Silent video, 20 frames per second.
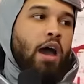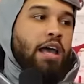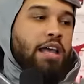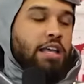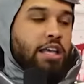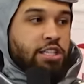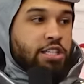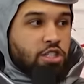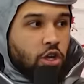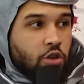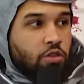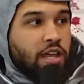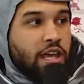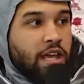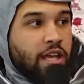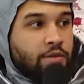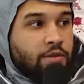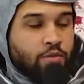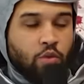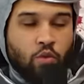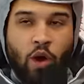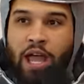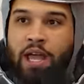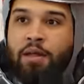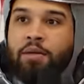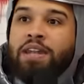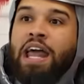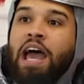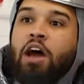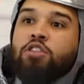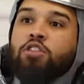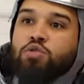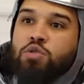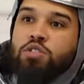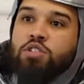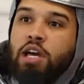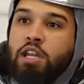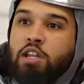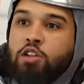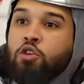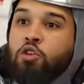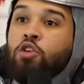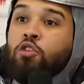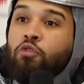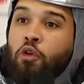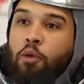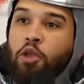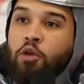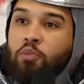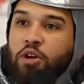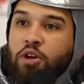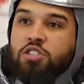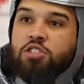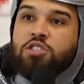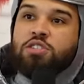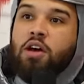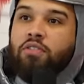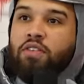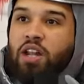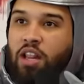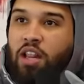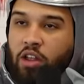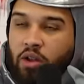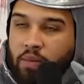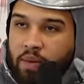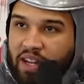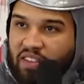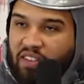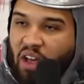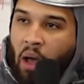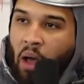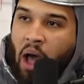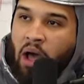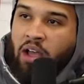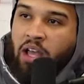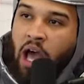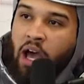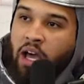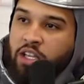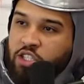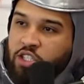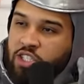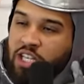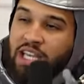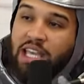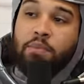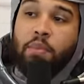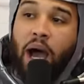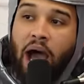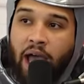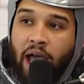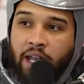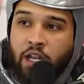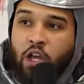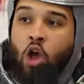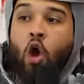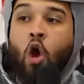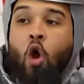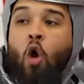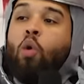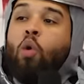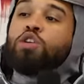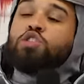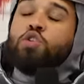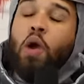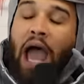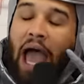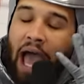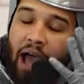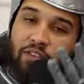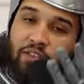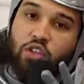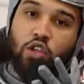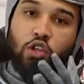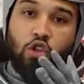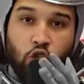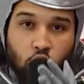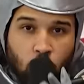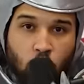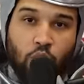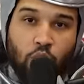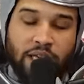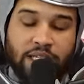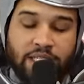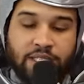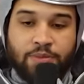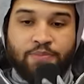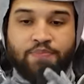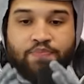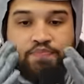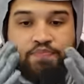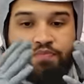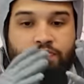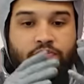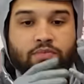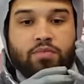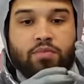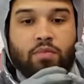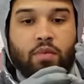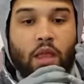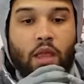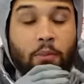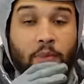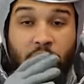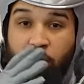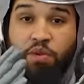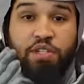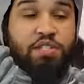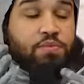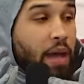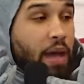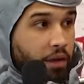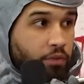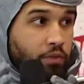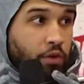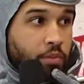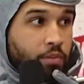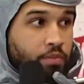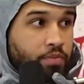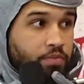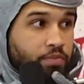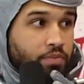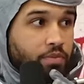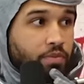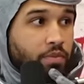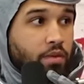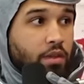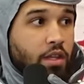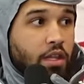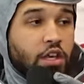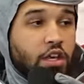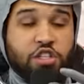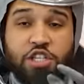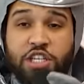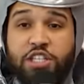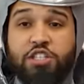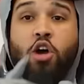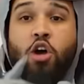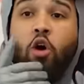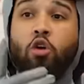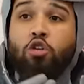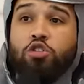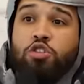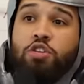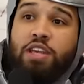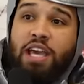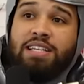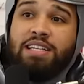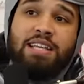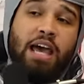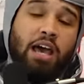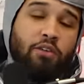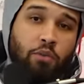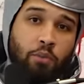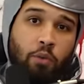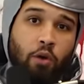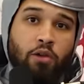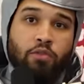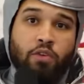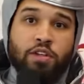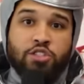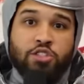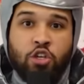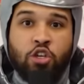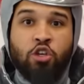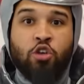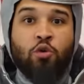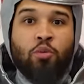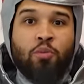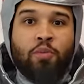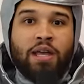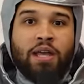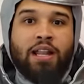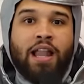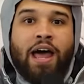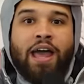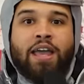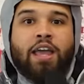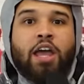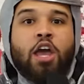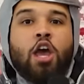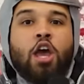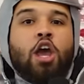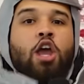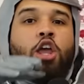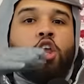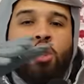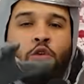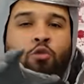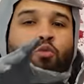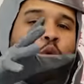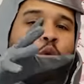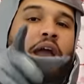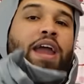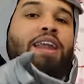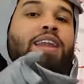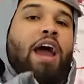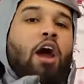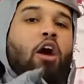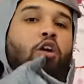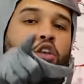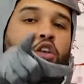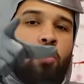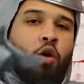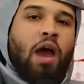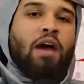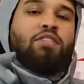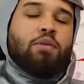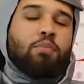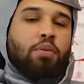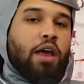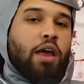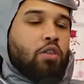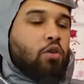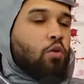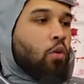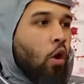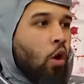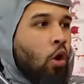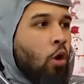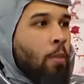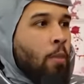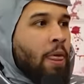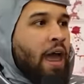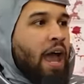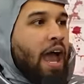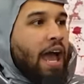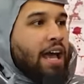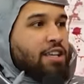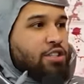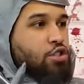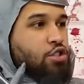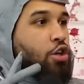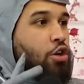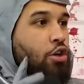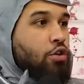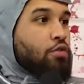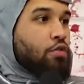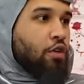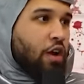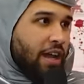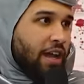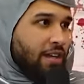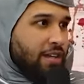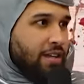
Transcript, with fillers: And so then, right now, this is what you got to do. You put yourself in a little bit of a sticky bind. What you have to do is be respectful. She told you, yes, I have a boyfriend. So you be like, right now, you have to play the role as the good friend.